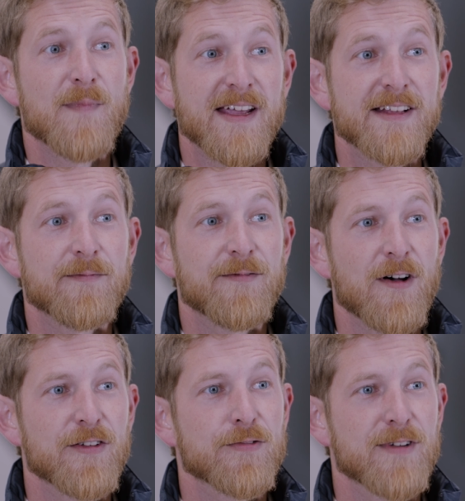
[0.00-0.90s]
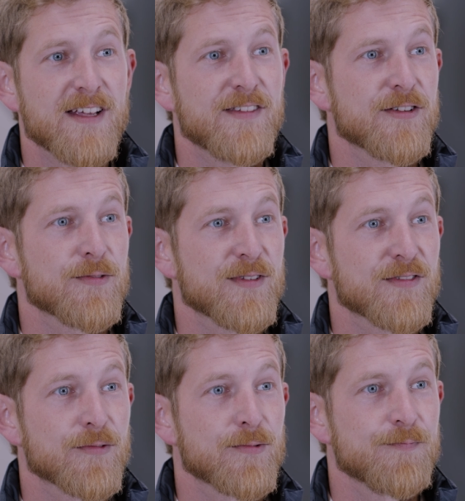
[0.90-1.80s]
making them faster and easier to
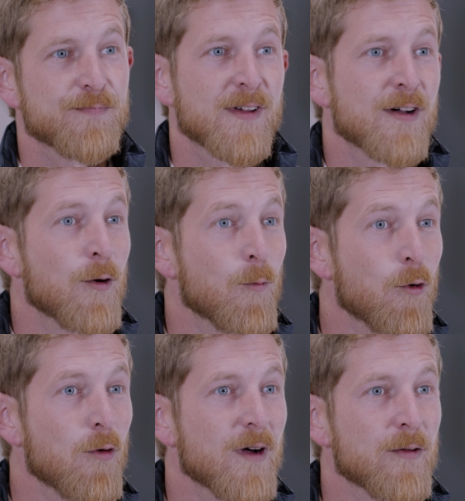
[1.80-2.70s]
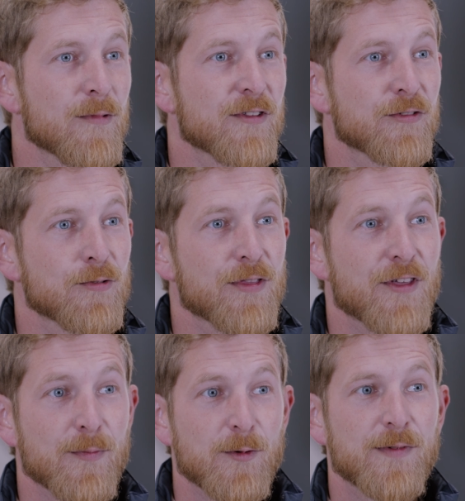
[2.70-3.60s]
install, warmer with assured
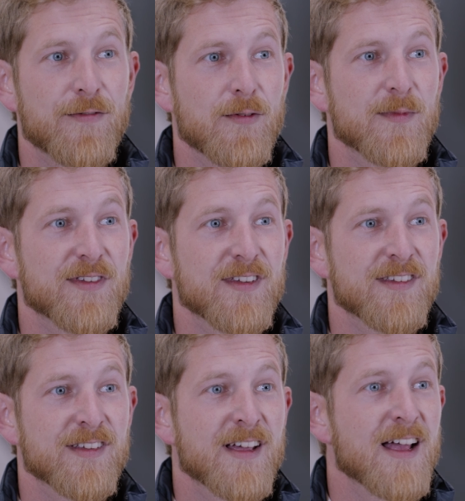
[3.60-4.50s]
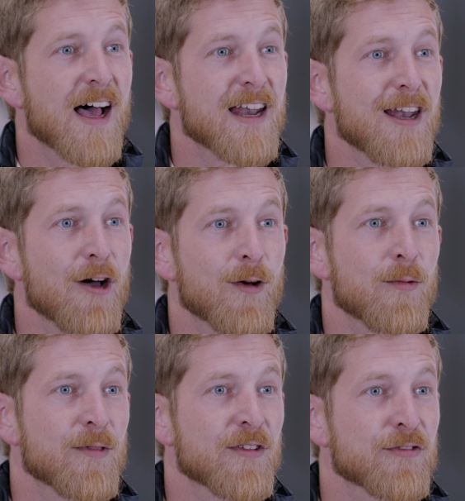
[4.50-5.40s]
thermal performances, and lower
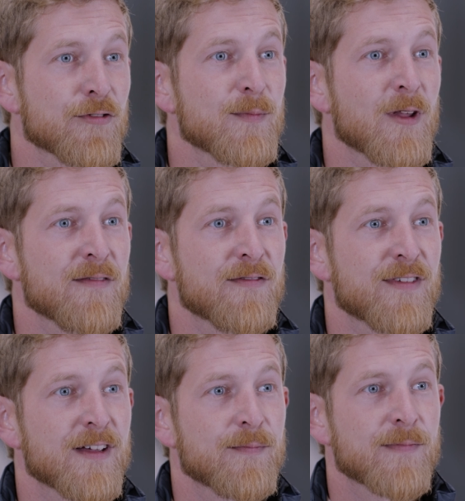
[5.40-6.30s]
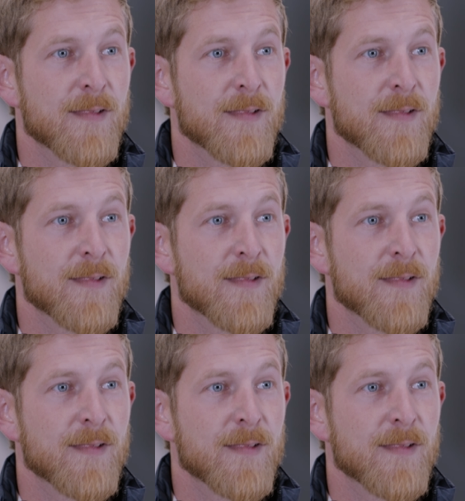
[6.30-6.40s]
with a streamlined fit.